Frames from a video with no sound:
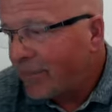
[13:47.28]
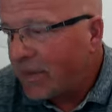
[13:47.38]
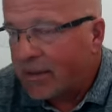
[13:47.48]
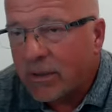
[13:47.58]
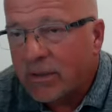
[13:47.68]

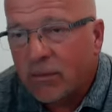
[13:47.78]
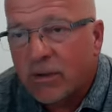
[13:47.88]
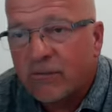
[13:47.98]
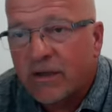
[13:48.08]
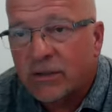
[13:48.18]
you know, what,
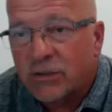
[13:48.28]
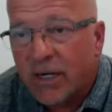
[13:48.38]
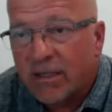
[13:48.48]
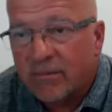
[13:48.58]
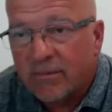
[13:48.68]
what feels
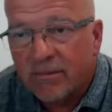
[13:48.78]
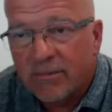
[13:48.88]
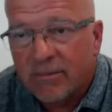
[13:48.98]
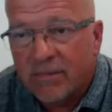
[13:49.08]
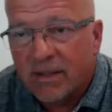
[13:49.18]
right.
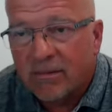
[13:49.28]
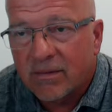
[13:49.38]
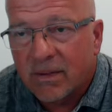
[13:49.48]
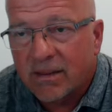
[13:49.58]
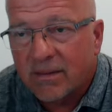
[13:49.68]
You know,
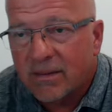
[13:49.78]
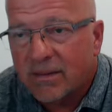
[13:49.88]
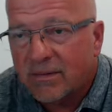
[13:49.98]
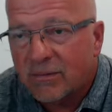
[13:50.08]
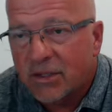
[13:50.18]
uh, you
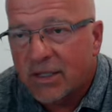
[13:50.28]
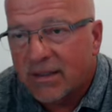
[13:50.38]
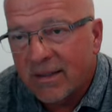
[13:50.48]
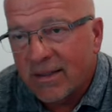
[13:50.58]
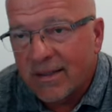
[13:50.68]
don't want
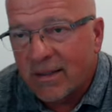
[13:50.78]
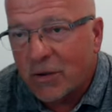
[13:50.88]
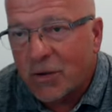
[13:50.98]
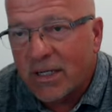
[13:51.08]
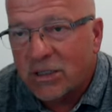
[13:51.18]
to
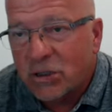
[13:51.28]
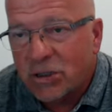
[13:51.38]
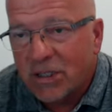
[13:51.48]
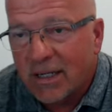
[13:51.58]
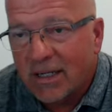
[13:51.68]

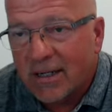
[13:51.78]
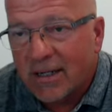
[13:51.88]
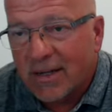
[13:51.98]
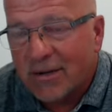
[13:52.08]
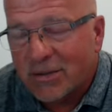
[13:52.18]
cringe.
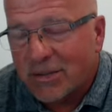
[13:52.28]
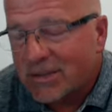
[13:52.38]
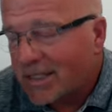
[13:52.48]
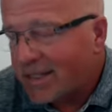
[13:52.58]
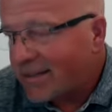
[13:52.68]
I
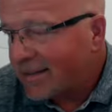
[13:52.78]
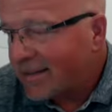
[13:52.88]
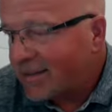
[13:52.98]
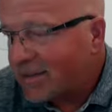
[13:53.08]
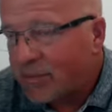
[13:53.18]
always, uh,
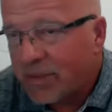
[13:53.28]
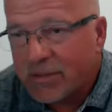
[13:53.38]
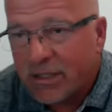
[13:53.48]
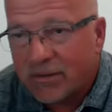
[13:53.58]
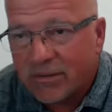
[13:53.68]
you know, tell
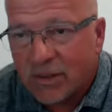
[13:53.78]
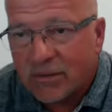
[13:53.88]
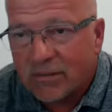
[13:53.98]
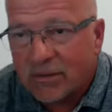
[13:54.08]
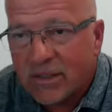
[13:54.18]
people don't,
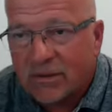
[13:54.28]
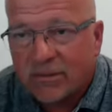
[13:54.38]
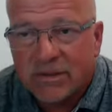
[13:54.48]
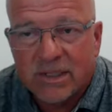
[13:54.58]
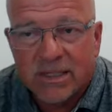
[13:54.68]
don't,
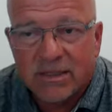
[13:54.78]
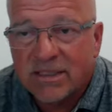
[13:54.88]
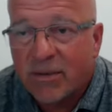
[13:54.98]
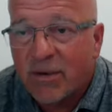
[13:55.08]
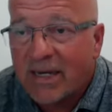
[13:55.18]
don't uh,
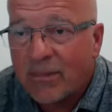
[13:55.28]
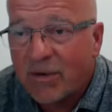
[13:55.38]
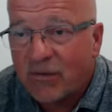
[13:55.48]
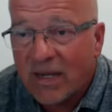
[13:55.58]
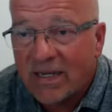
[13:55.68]
say my name
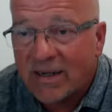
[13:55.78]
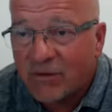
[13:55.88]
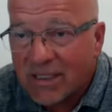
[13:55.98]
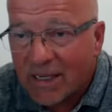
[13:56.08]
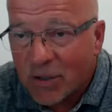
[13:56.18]
in vain
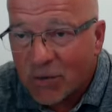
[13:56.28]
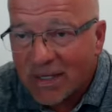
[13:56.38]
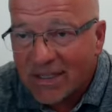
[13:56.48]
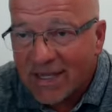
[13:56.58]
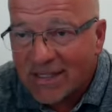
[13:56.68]
every time you're
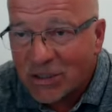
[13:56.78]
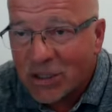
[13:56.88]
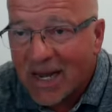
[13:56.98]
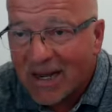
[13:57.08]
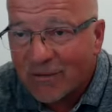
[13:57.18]
writing that
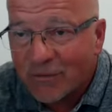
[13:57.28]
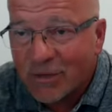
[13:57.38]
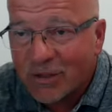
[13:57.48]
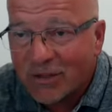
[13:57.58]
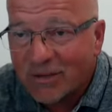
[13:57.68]
check
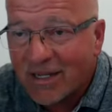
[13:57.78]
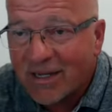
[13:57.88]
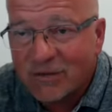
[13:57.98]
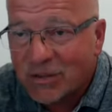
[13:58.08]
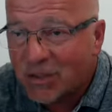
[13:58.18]
for your
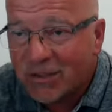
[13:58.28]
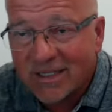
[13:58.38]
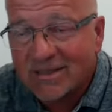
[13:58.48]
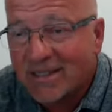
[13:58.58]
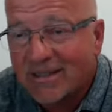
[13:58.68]
life insurance.
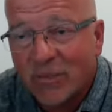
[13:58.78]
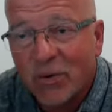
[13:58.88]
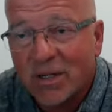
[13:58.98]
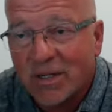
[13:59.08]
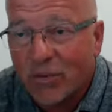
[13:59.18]
That's not the
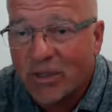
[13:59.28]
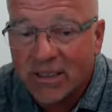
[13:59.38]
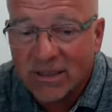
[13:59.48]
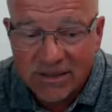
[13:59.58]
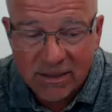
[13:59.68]
point. The point
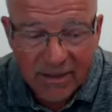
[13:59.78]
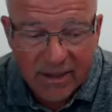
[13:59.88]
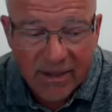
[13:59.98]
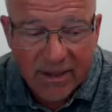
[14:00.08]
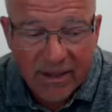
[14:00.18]
is,
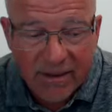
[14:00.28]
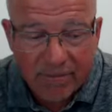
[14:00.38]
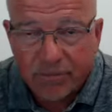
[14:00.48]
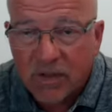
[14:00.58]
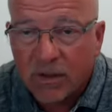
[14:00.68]

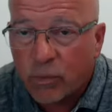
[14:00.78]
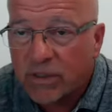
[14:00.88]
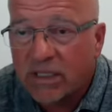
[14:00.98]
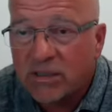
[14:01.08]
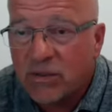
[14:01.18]
um, you know,
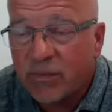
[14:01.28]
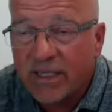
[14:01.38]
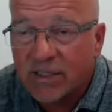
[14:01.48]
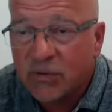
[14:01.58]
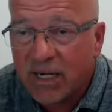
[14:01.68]
we'll get you the
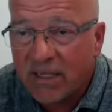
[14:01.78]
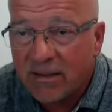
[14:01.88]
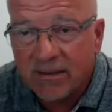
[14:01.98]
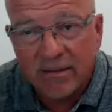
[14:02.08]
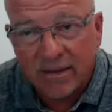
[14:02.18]
best
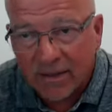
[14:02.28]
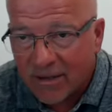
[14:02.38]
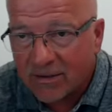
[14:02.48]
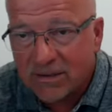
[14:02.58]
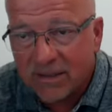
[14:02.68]
rate
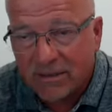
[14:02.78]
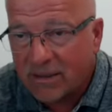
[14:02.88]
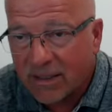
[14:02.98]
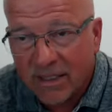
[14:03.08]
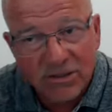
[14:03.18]
guarantee, uh, you
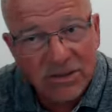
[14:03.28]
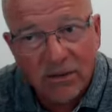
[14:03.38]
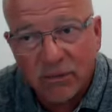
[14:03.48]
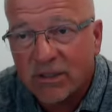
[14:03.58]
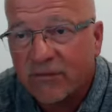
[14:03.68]
know, guarantee
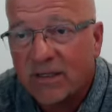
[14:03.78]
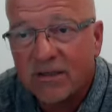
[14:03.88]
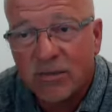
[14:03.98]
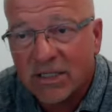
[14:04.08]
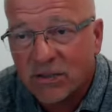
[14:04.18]
you we're going to find
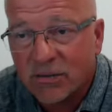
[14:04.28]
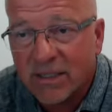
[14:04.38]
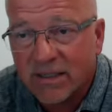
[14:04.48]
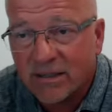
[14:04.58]
you the best rate